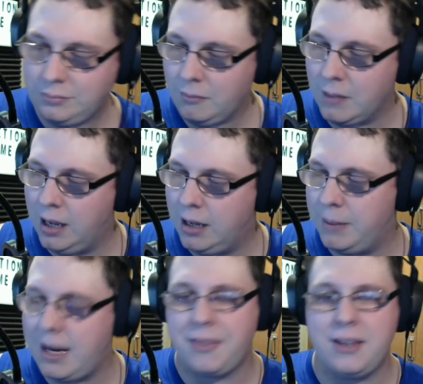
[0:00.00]
But
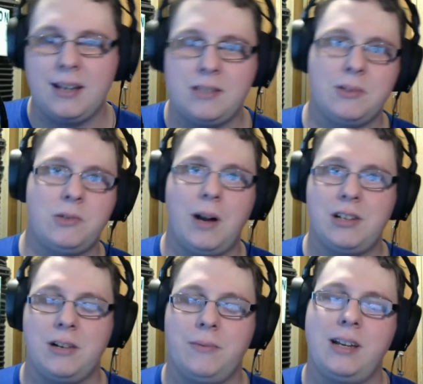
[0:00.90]
yeah, thank you guys so much for
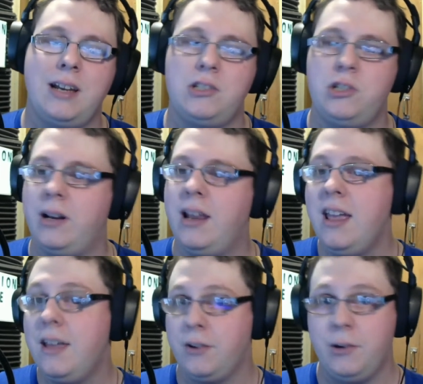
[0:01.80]
watching. Hopefully you guys enjoyed.
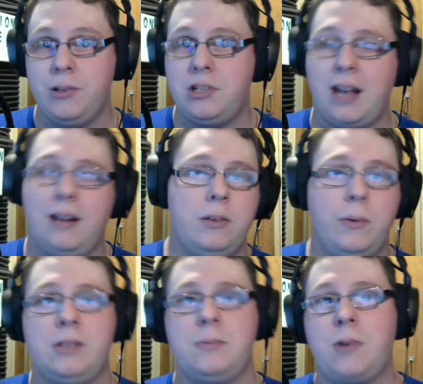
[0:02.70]
If you're new to the channel and you
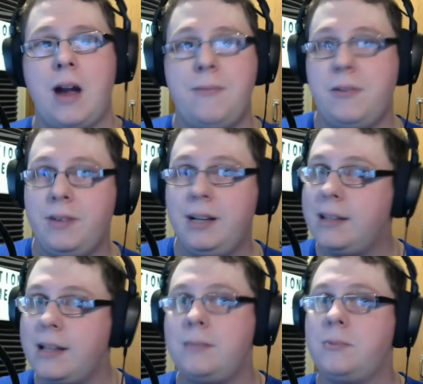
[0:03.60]
want to subscribe, feel free to hit
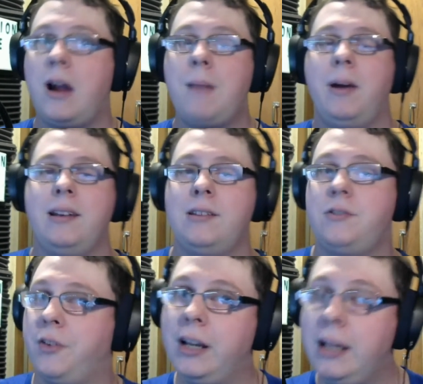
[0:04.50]
that subscribe button. It's
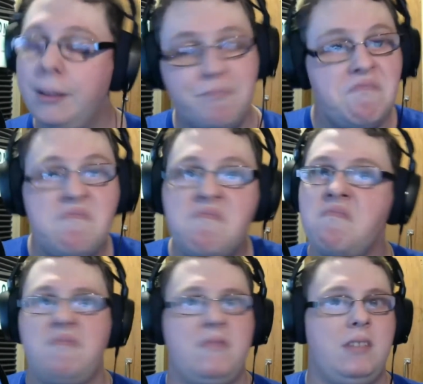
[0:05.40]
free.
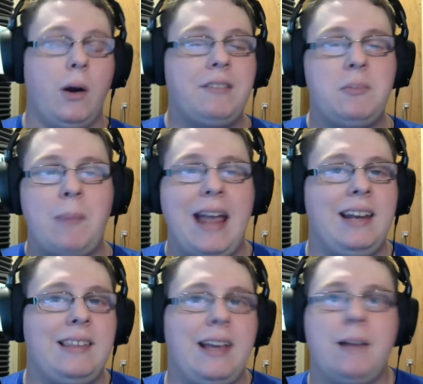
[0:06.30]
Don't have to pay
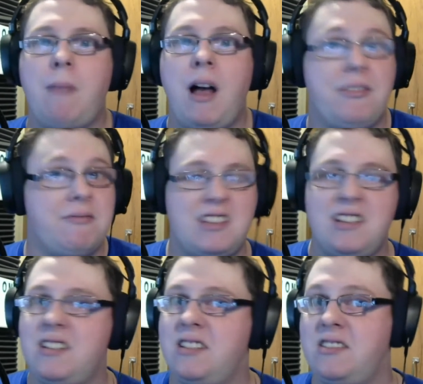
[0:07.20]
anything a month.
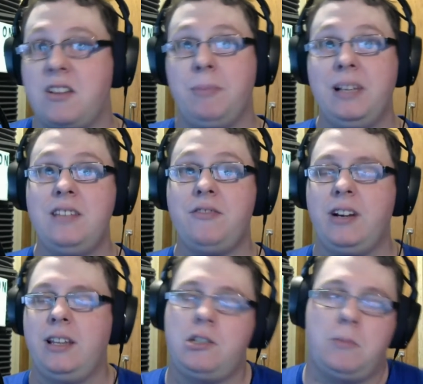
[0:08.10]
It's completely
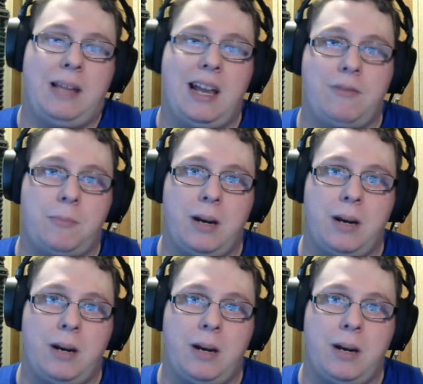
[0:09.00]
free unless you're paying for